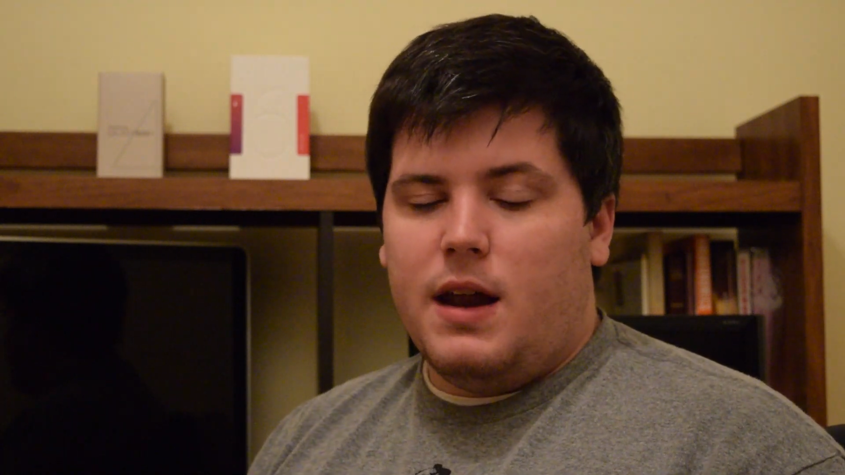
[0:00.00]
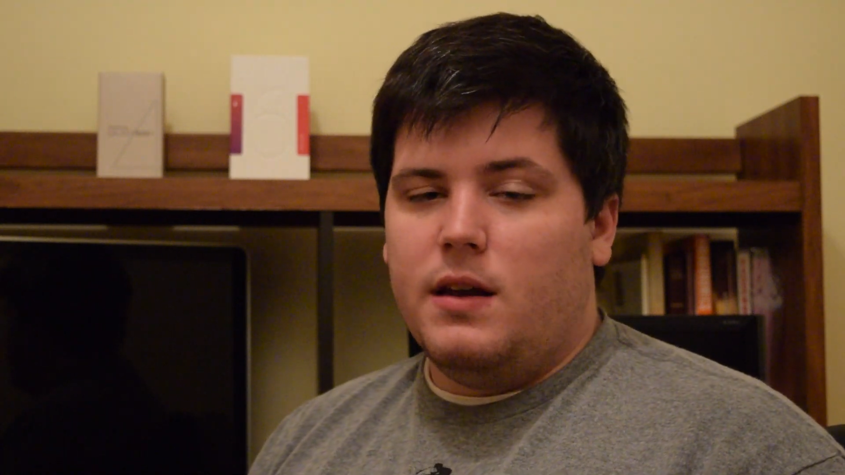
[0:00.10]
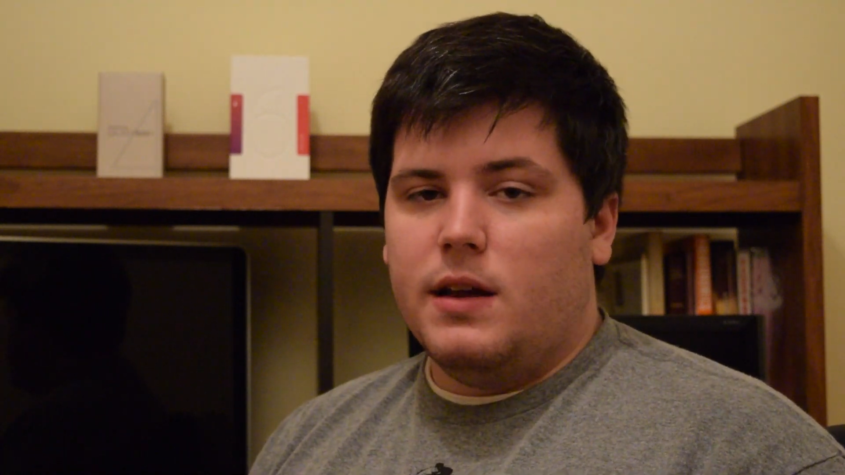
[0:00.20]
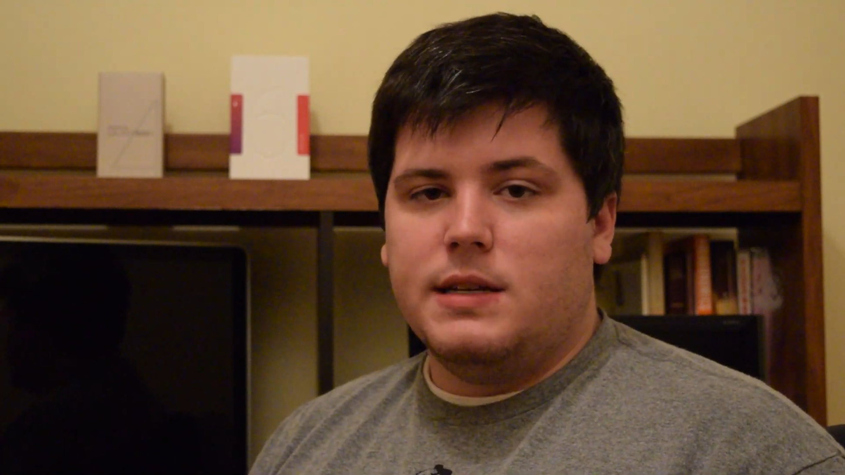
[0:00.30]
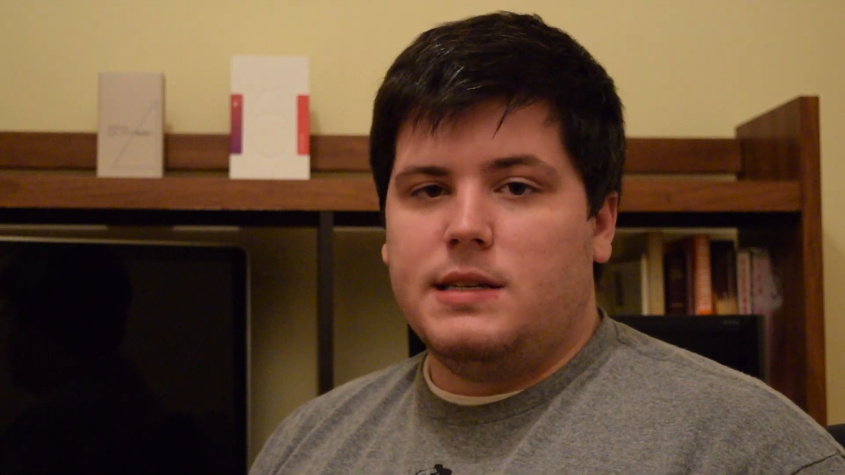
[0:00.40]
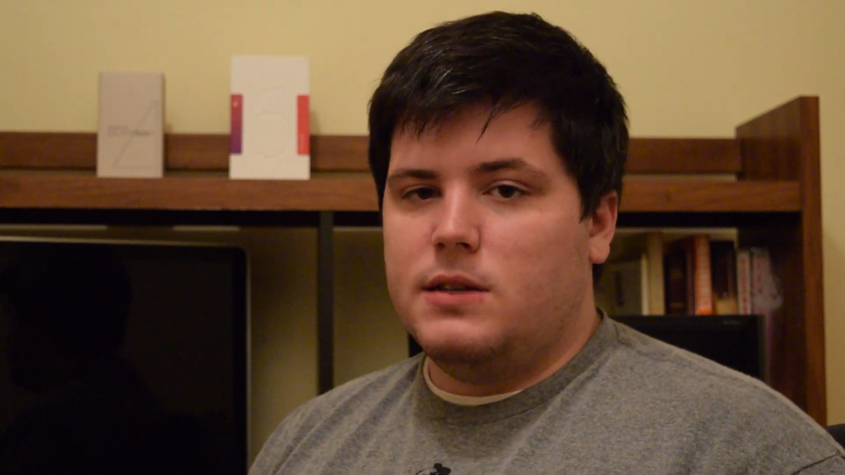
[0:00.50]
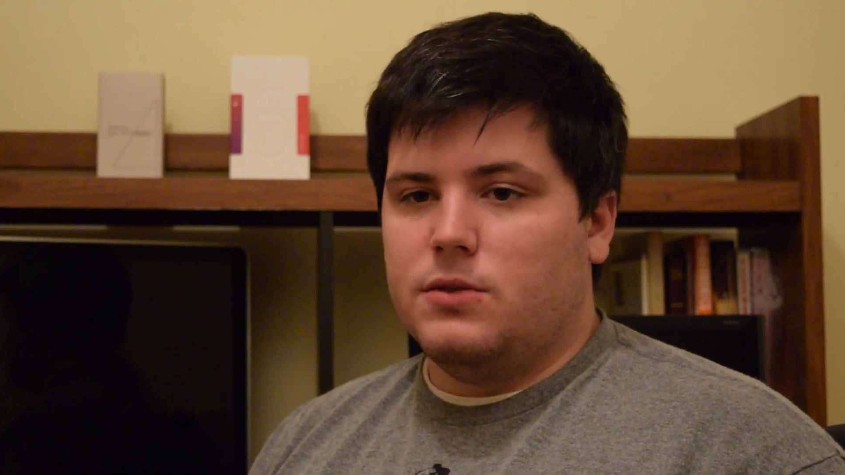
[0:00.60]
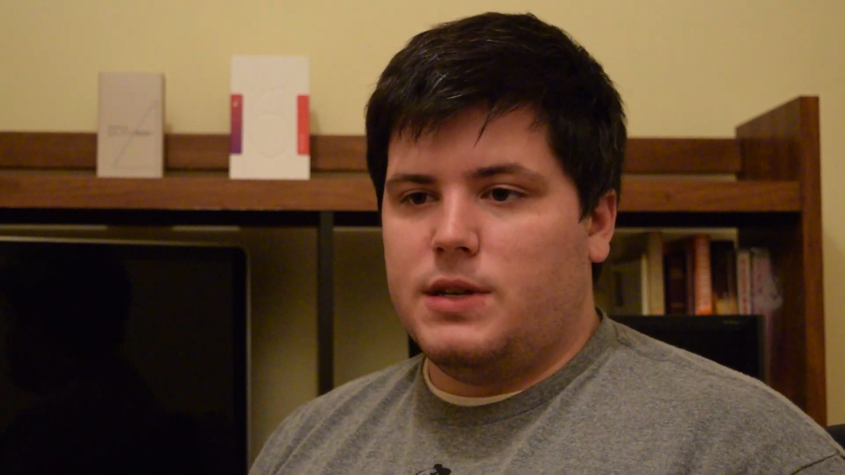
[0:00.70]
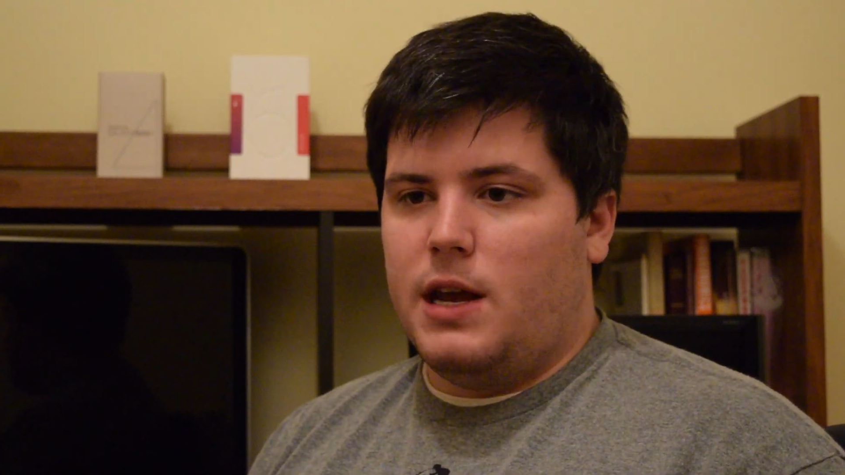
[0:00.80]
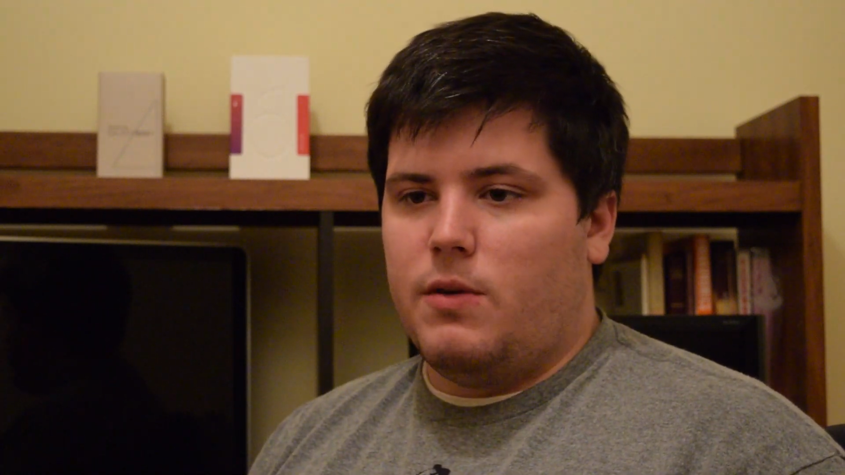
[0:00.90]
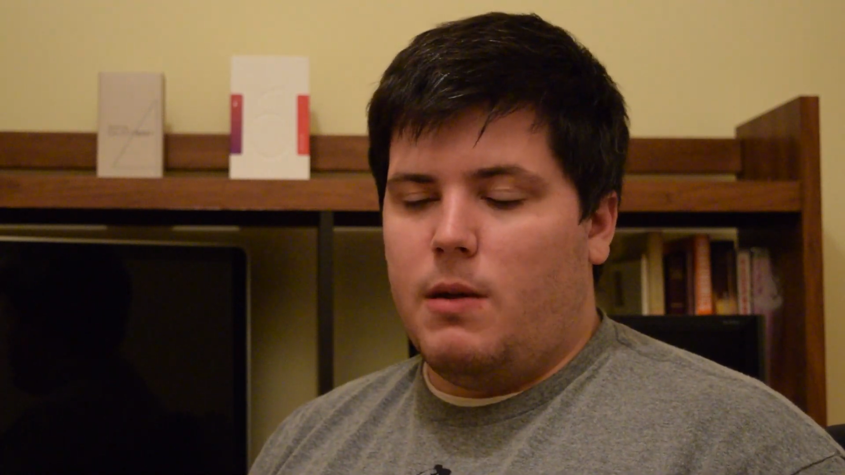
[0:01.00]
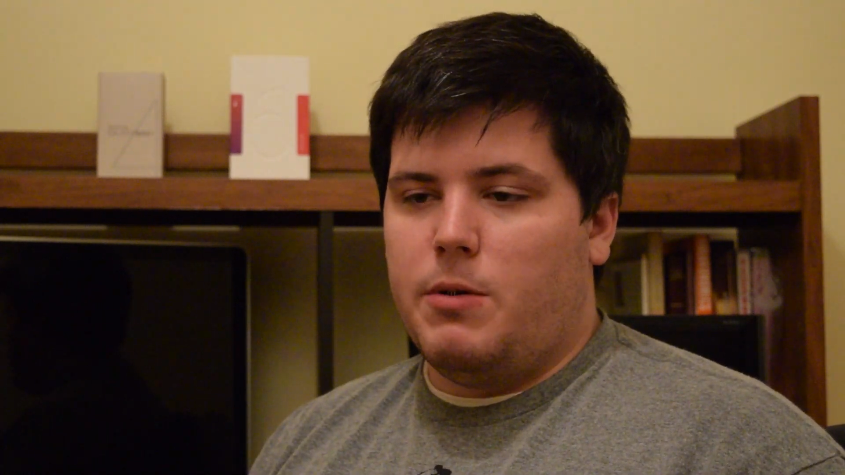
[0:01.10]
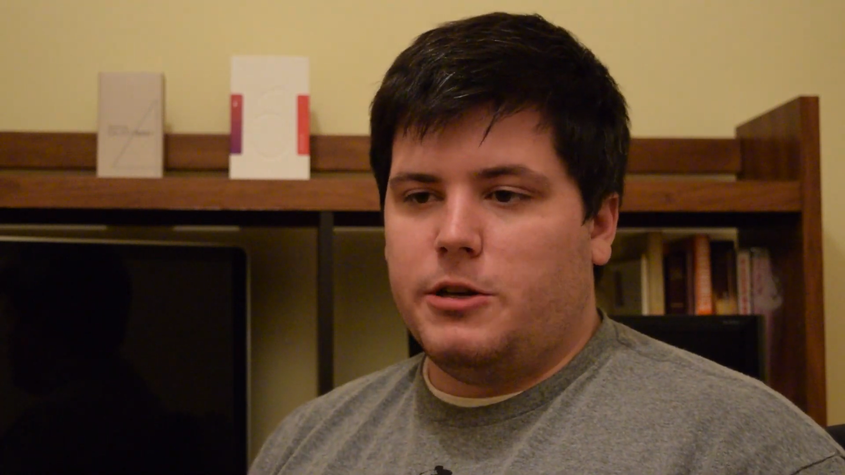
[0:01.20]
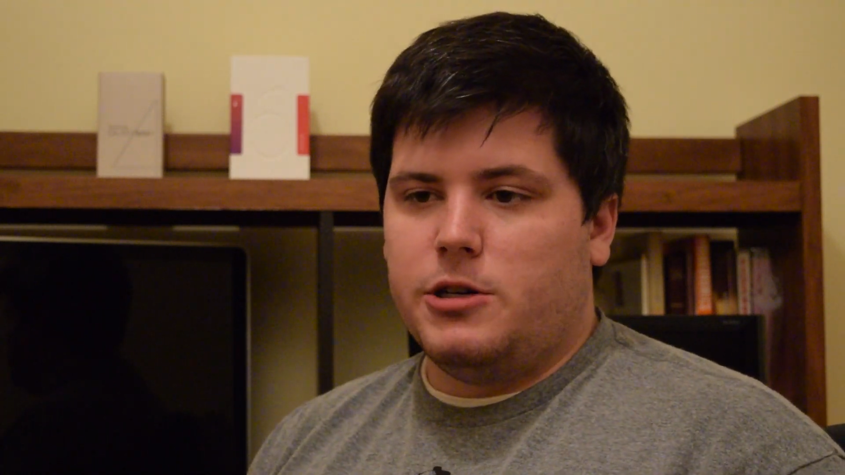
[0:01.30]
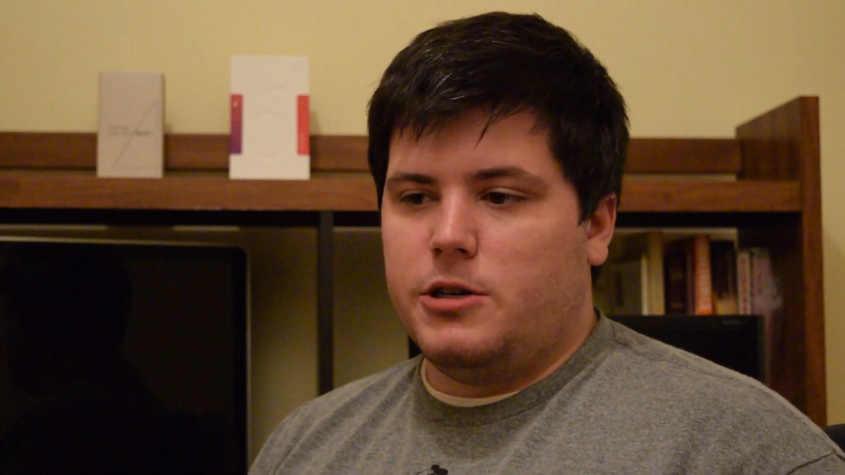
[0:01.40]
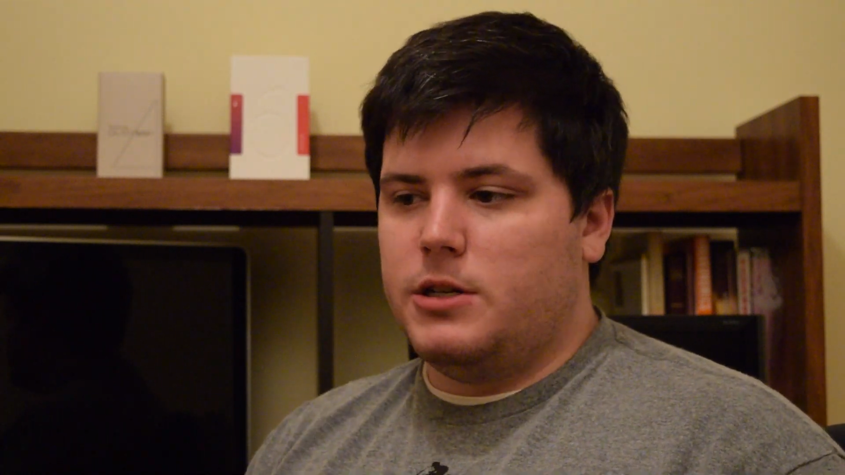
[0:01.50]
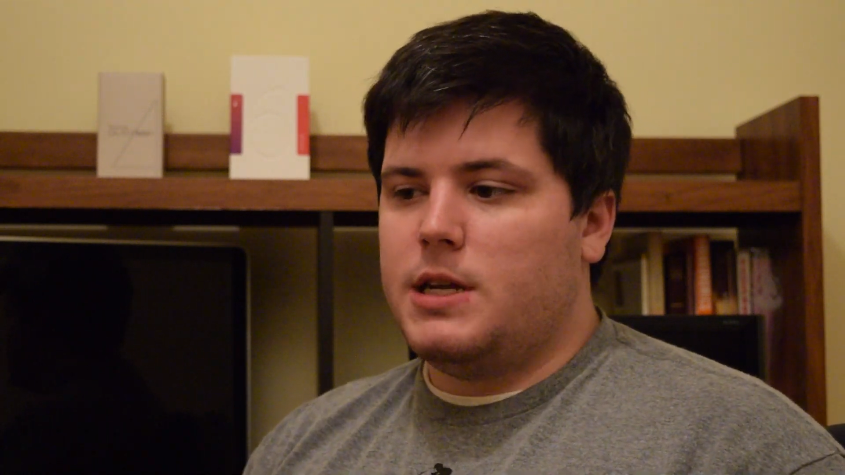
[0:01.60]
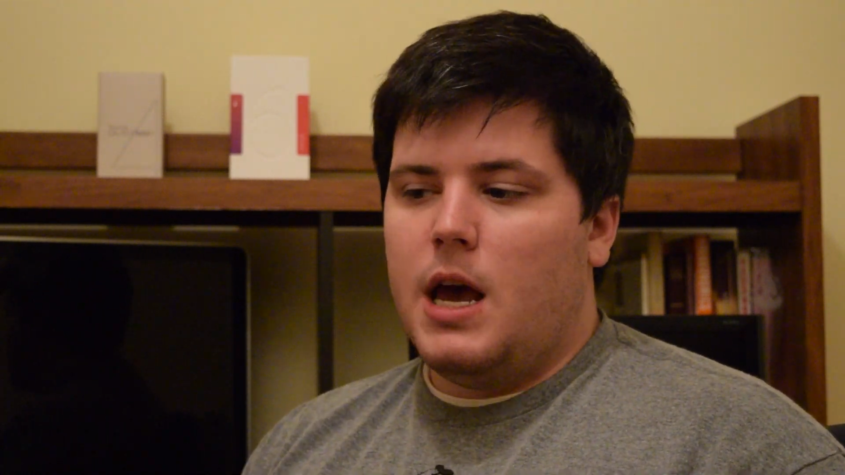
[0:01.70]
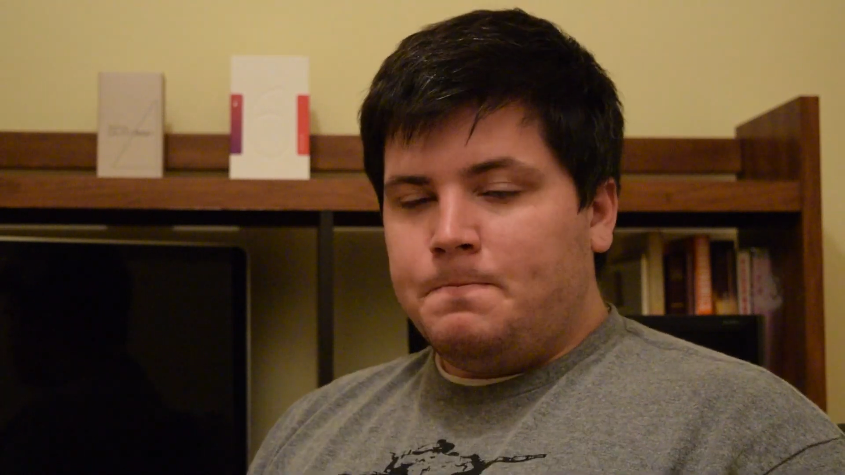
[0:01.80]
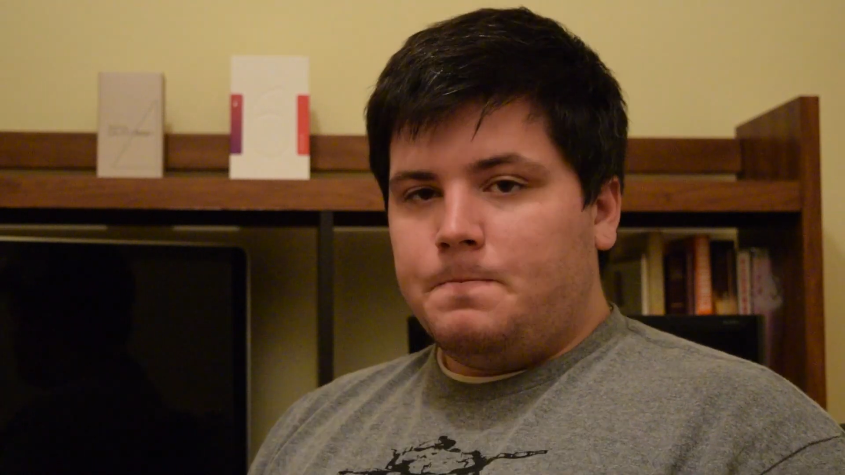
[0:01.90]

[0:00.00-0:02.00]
and it does still take great pictures.